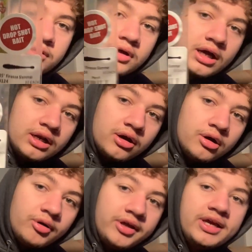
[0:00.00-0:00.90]
I don't know
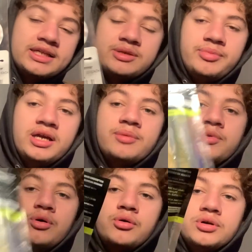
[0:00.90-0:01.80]
how well you guys can pick up
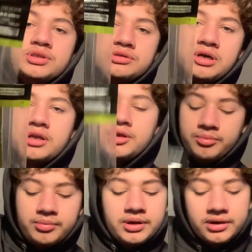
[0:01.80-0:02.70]
the orange around it,
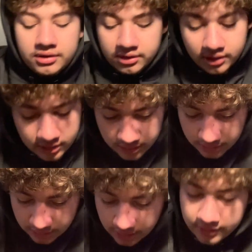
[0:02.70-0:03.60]
but
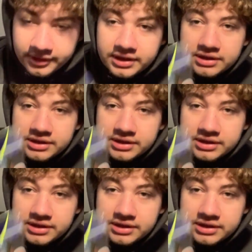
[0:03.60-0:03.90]
these